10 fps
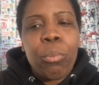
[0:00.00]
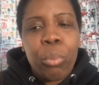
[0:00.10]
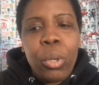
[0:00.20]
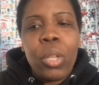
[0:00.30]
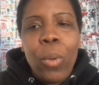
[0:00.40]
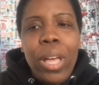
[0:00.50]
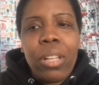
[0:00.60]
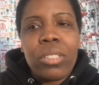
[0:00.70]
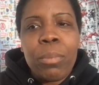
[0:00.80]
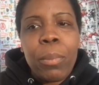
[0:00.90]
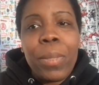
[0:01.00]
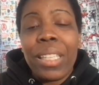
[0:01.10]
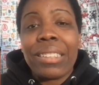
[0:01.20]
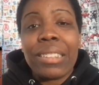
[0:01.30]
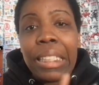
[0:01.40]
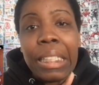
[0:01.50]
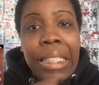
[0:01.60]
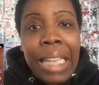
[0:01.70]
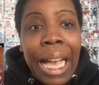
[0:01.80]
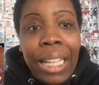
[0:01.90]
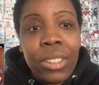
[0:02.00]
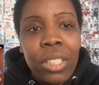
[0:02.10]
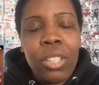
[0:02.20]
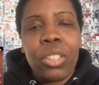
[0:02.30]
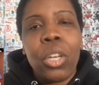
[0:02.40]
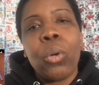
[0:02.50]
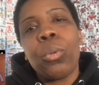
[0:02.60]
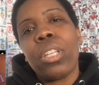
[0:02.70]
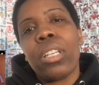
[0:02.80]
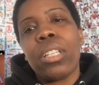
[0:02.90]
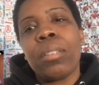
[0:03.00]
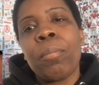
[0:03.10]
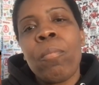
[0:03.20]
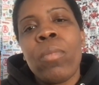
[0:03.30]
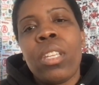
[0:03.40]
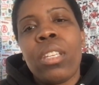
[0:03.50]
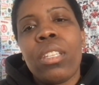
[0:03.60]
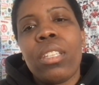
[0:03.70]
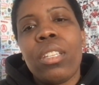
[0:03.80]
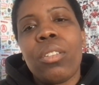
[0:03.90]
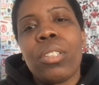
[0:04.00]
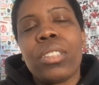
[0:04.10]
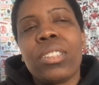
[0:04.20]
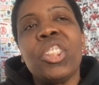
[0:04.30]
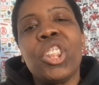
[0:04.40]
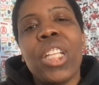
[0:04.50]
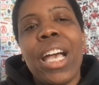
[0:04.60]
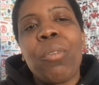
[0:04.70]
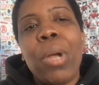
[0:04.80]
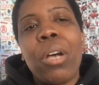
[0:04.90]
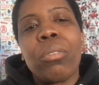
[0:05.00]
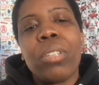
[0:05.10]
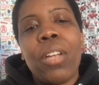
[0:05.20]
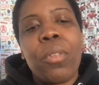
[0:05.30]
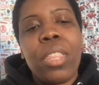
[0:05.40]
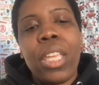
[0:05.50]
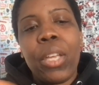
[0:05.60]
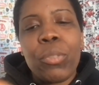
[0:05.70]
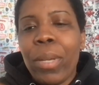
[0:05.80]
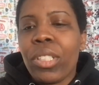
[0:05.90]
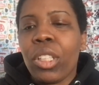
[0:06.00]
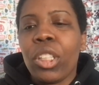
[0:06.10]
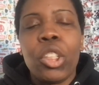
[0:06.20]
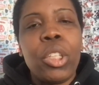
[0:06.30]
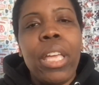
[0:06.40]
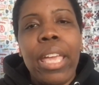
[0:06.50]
pretty well simply because they did not go the CGI route. Everything was basically